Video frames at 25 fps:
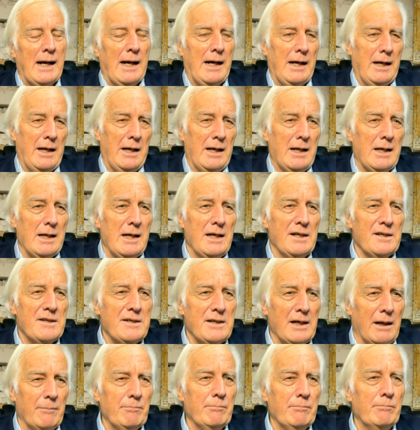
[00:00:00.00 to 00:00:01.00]
In
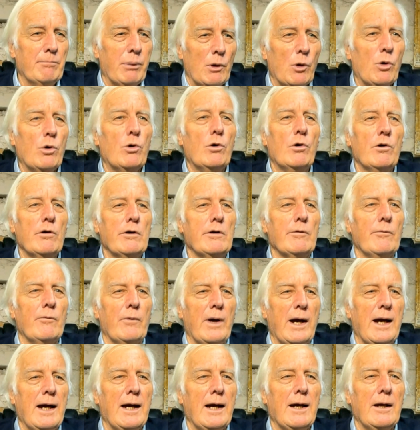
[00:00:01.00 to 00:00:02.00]
some bores
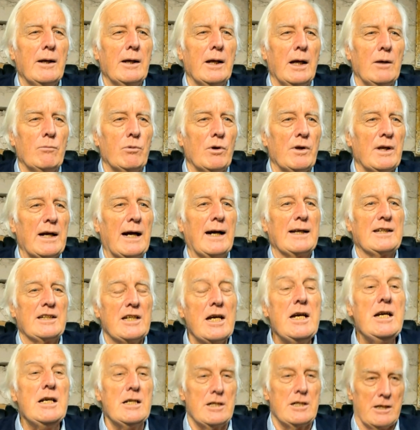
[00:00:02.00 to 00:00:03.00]
where it was
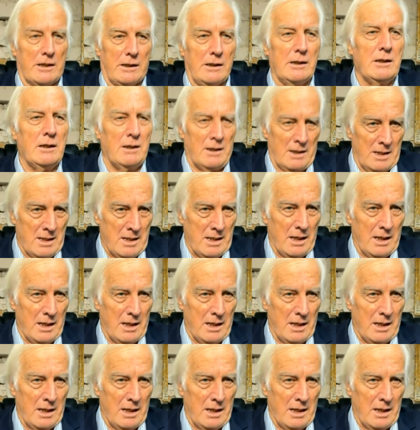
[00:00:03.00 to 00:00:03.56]
artesian